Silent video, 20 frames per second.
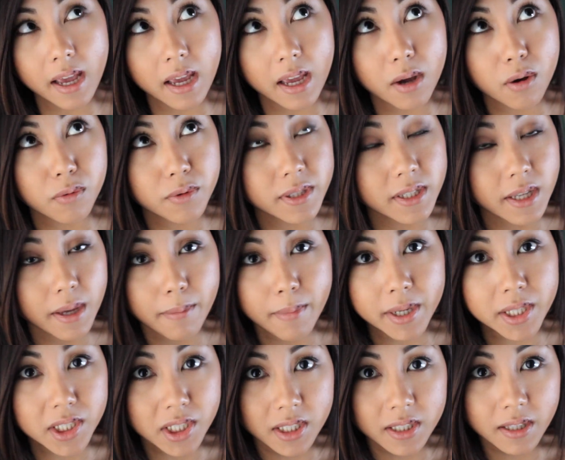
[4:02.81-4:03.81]
I always get
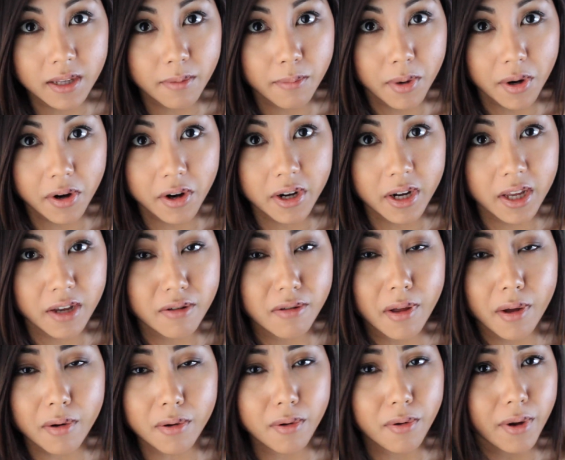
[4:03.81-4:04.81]
my jeans at American Eagle.
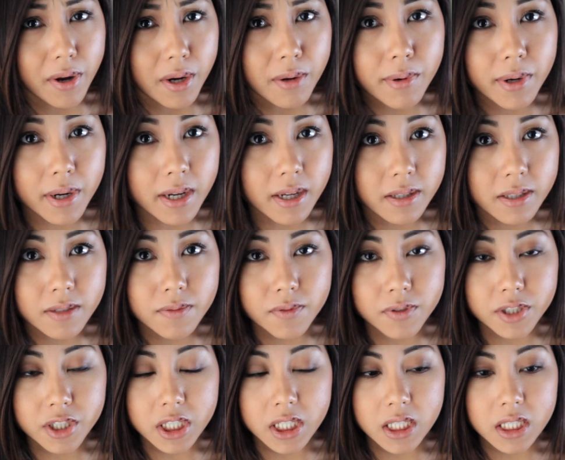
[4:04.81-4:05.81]
I don't go anywhere else
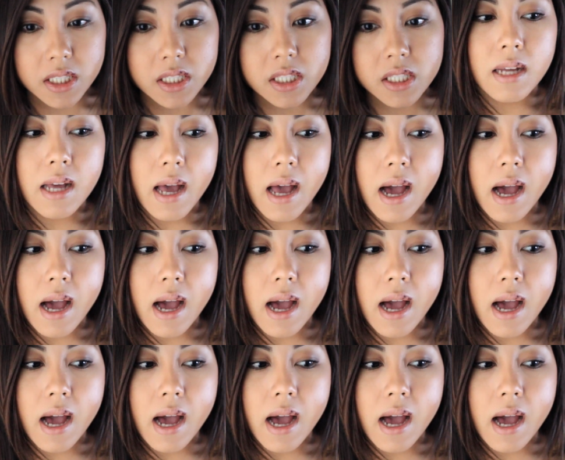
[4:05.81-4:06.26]
for jeans.